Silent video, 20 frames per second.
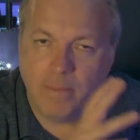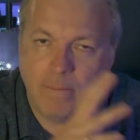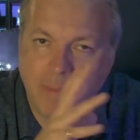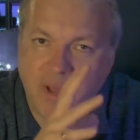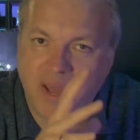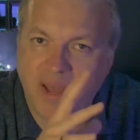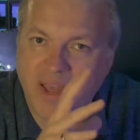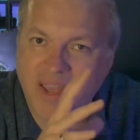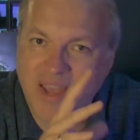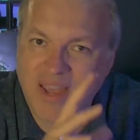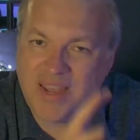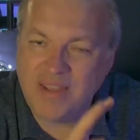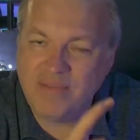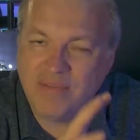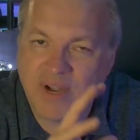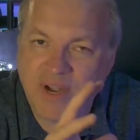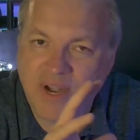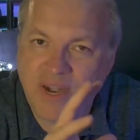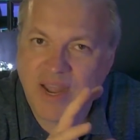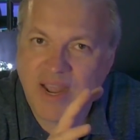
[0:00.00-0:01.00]
But
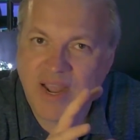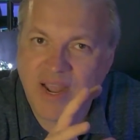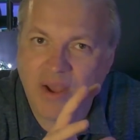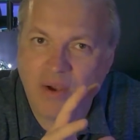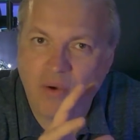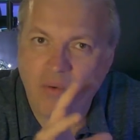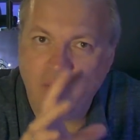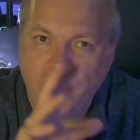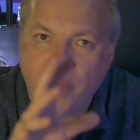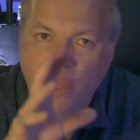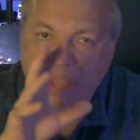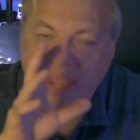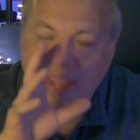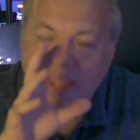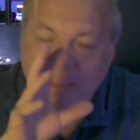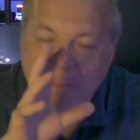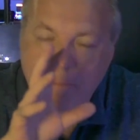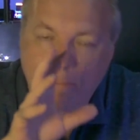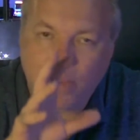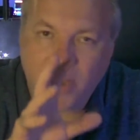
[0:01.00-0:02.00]
even now,
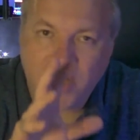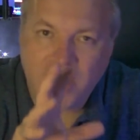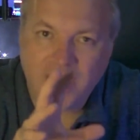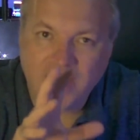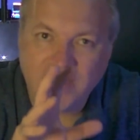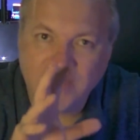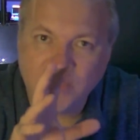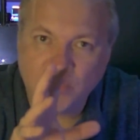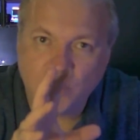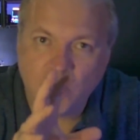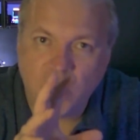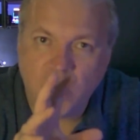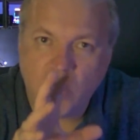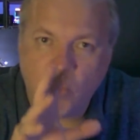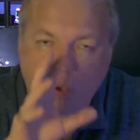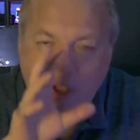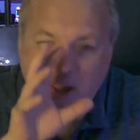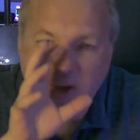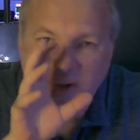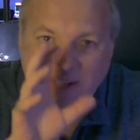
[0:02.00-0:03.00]
it plays
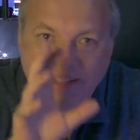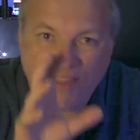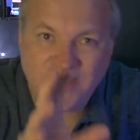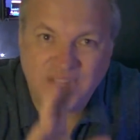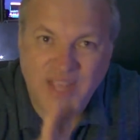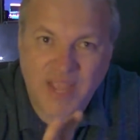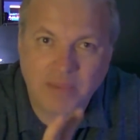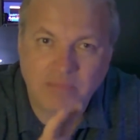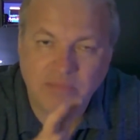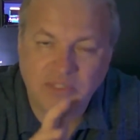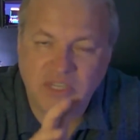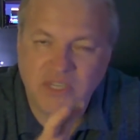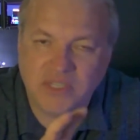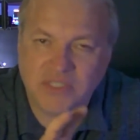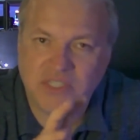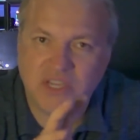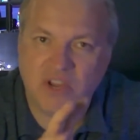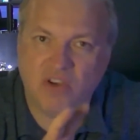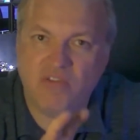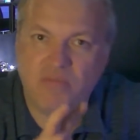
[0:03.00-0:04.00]
well and adapts
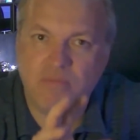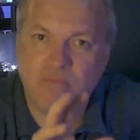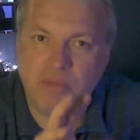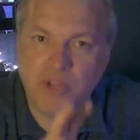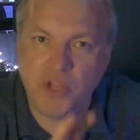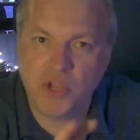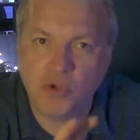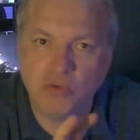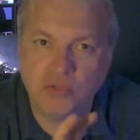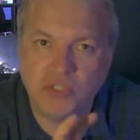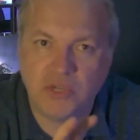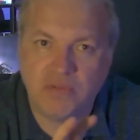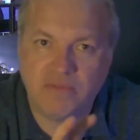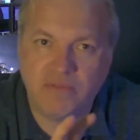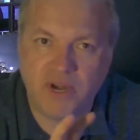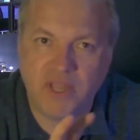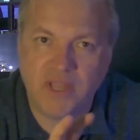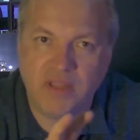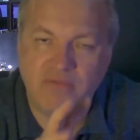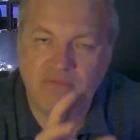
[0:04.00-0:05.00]
itself
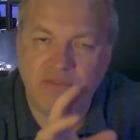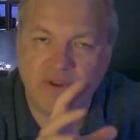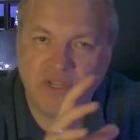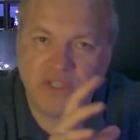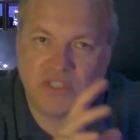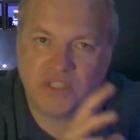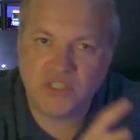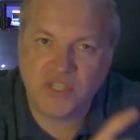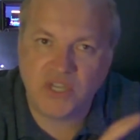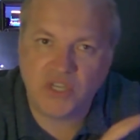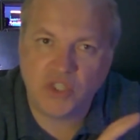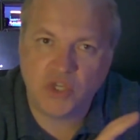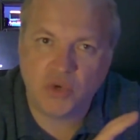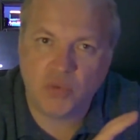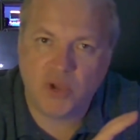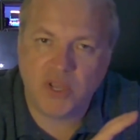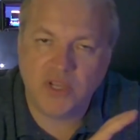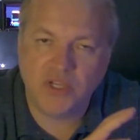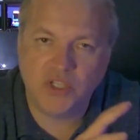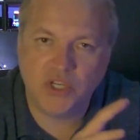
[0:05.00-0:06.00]
beautifully for the
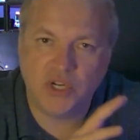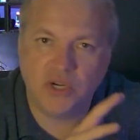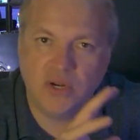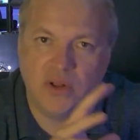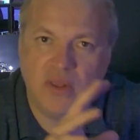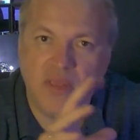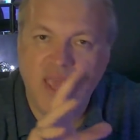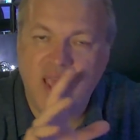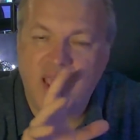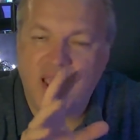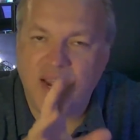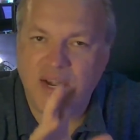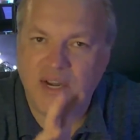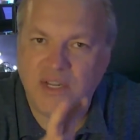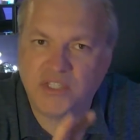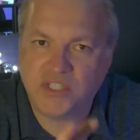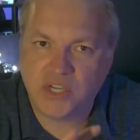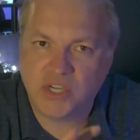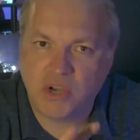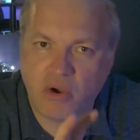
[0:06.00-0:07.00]
situation and
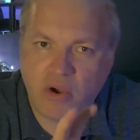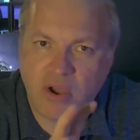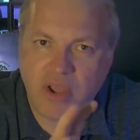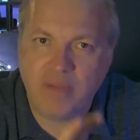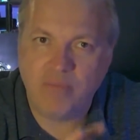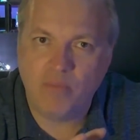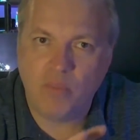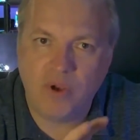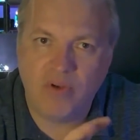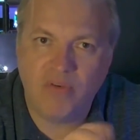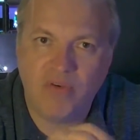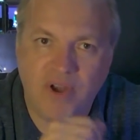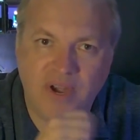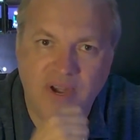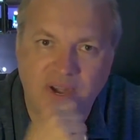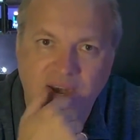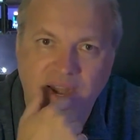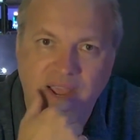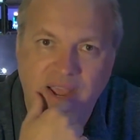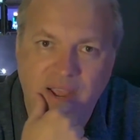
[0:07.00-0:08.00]
the time we're
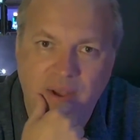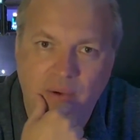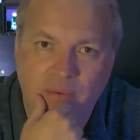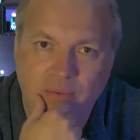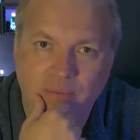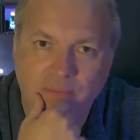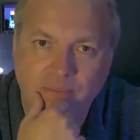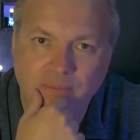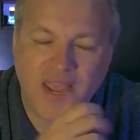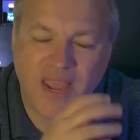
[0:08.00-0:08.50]
in now.